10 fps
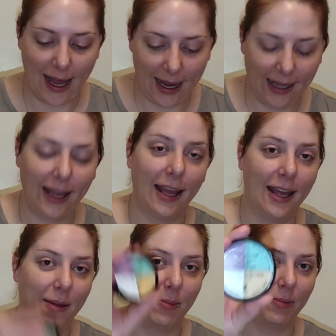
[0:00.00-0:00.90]
I
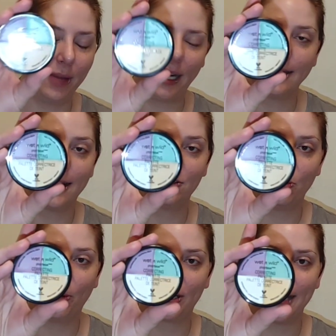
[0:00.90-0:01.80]
am, like I said,
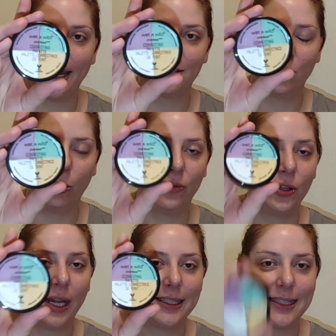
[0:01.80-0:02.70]
super excited. So if
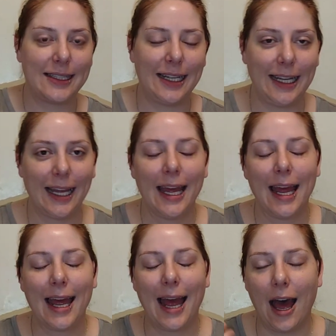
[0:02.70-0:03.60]
you'd like to see
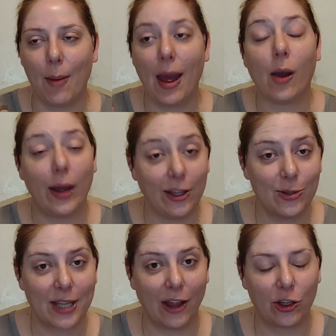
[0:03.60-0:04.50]
um, how I
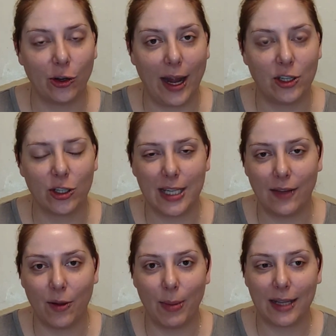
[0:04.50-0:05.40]
use color corrector, see
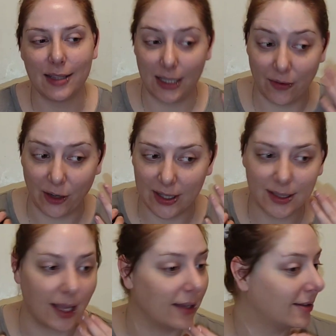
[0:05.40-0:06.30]
if it makes a
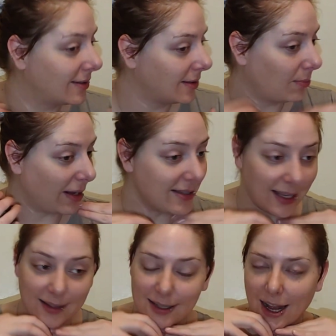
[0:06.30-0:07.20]
difference because my
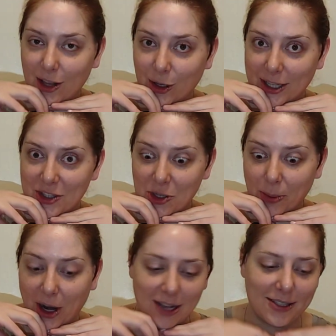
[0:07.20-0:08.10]
skin's not looking
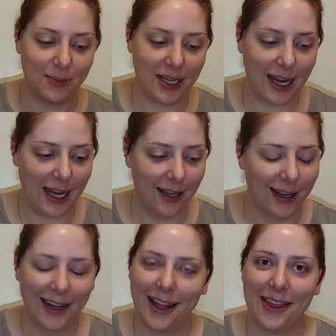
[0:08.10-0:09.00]
super awesome today,
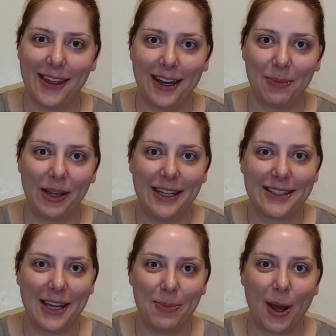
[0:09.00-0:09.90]
then
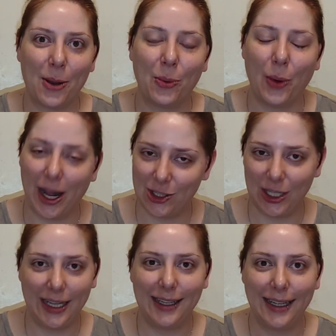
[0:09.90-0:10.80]
please keep on
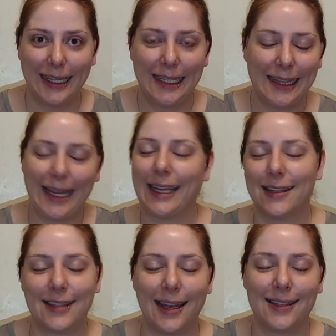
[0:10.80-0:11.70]
watching. Like
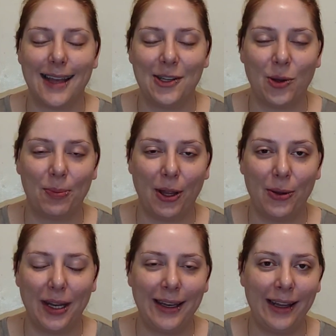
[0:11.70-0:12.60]
it says, I do
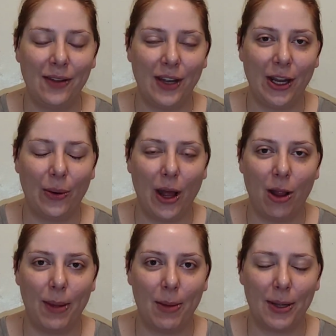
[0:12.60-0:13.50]
upload a daily video
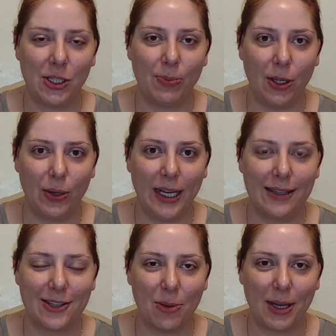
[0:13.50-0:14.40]
all about budget beauty,
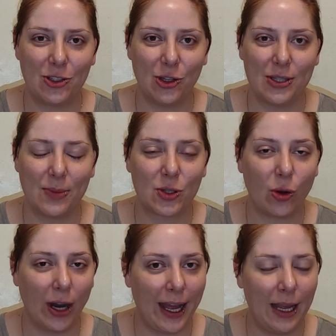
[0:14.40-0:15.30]
so make sure you
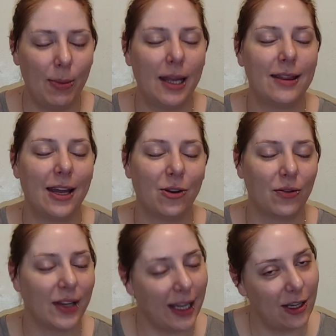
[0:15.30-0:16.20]
subscribe, hit that
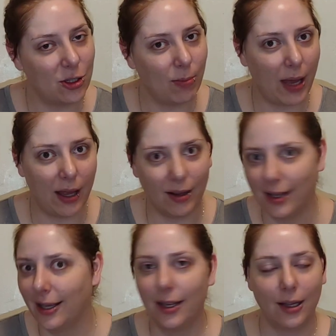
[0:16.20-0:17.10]
notification bell.
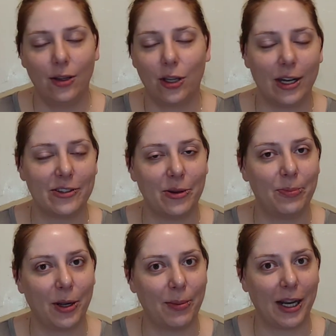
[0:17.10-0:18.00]
You can also
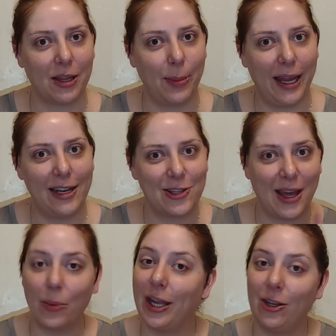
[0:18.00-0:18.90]
bookmark the page,
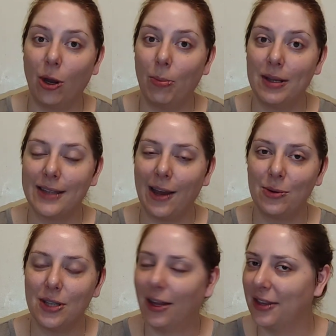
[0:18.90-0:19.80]
that way you don't miss
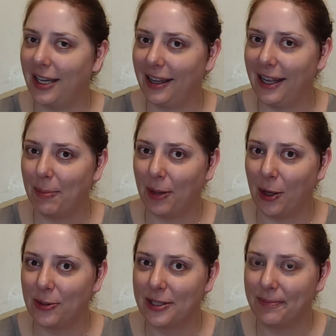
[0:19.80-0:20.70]
out on the daily
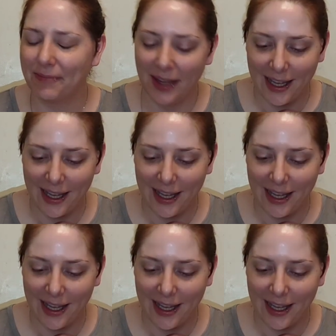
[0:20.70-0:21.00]
uploads.